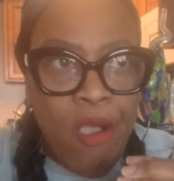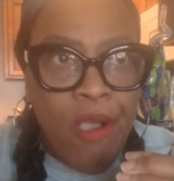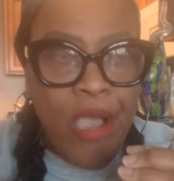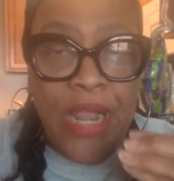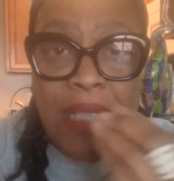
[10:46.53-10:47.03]

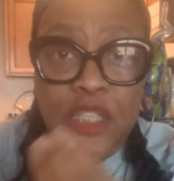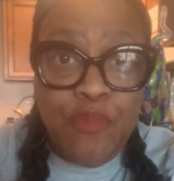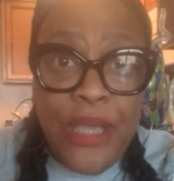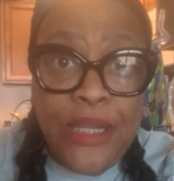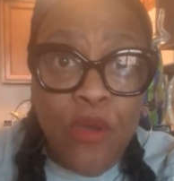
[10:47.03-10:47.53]
And I
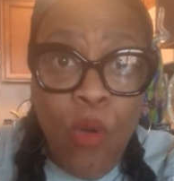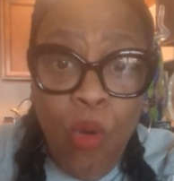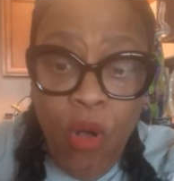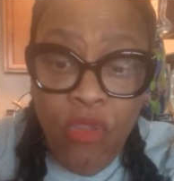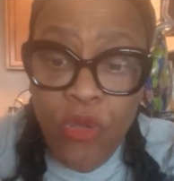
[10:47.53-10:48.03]
explained
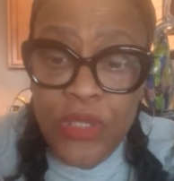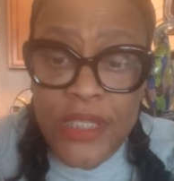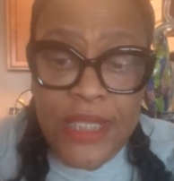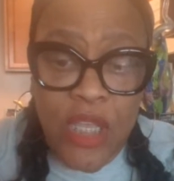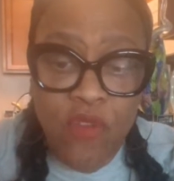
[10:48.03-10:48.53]
all
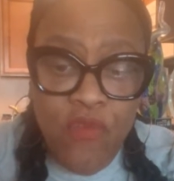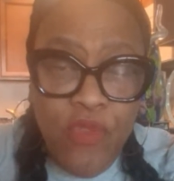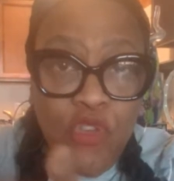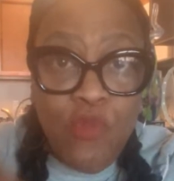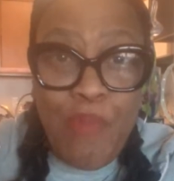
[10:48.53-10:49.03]

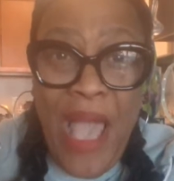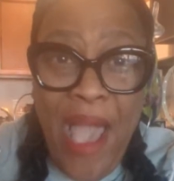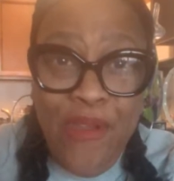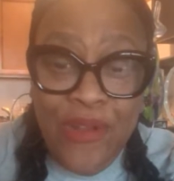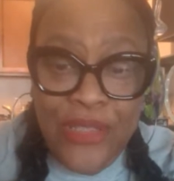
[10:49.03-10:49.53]
those
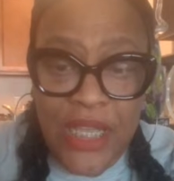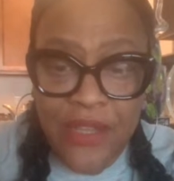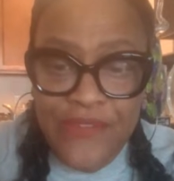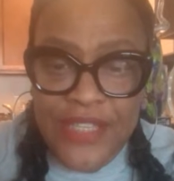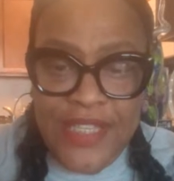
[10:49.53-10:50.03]
patterns of
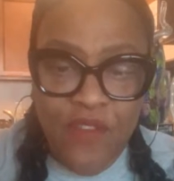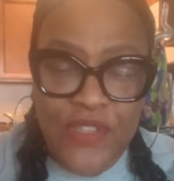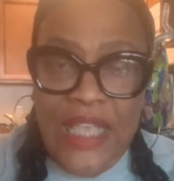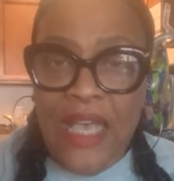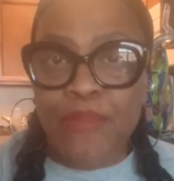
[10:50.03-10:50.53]

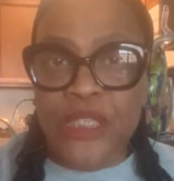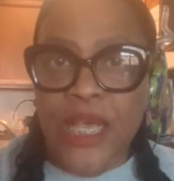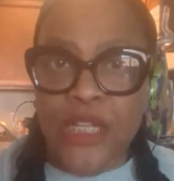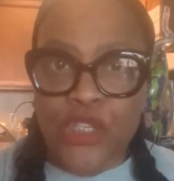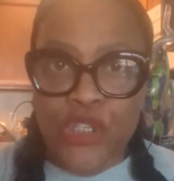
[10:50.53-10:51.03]
self-sabotage.
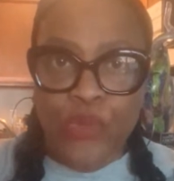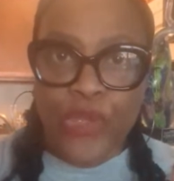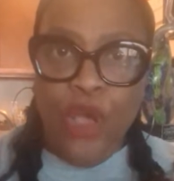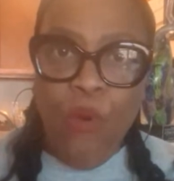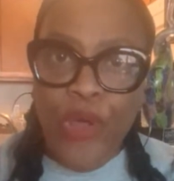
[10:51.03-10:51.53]
So we
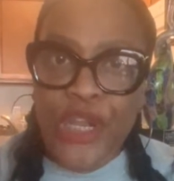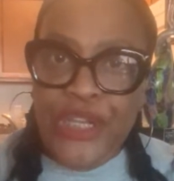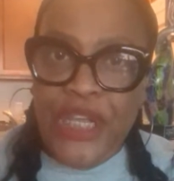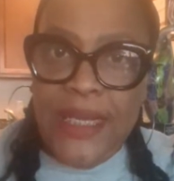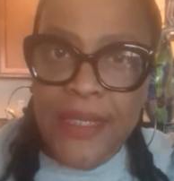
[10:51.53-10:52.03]
go on a
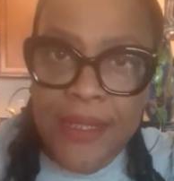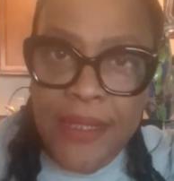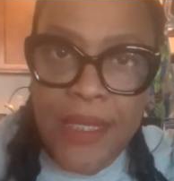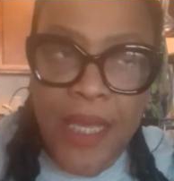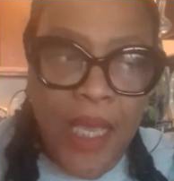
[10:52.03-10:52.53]
date
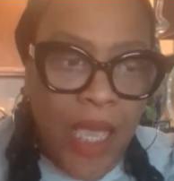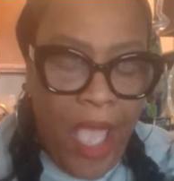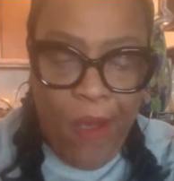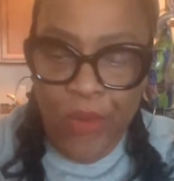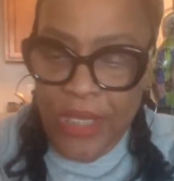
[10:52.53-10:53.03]

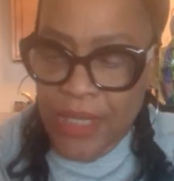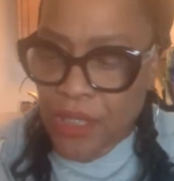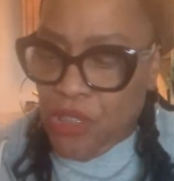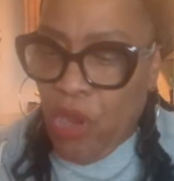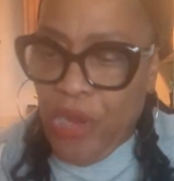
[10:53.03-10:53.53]
and we
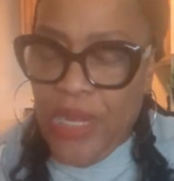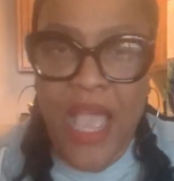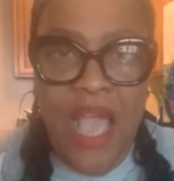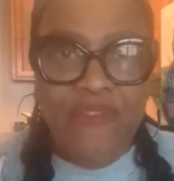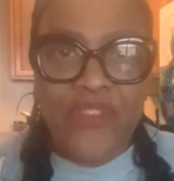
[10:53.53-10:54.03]
start having a